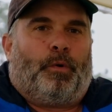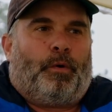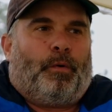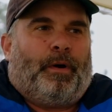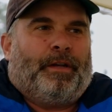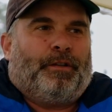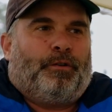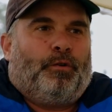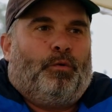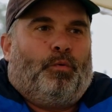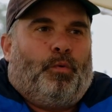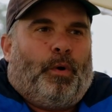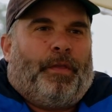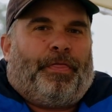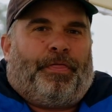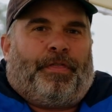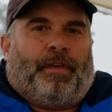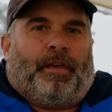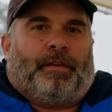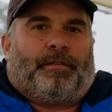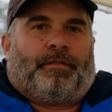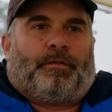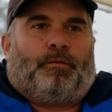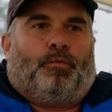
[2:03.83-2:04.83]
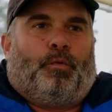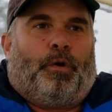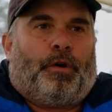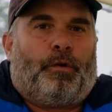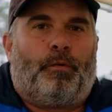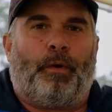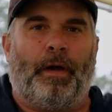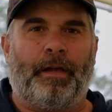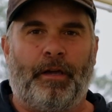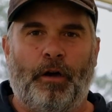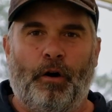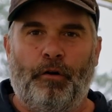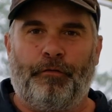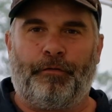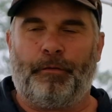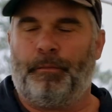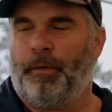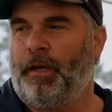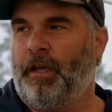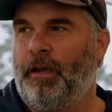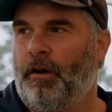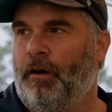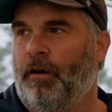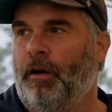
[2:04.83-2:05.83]
What do I do with this? Where do I go
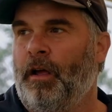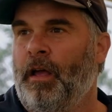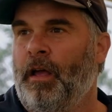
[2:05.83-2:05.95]
from here?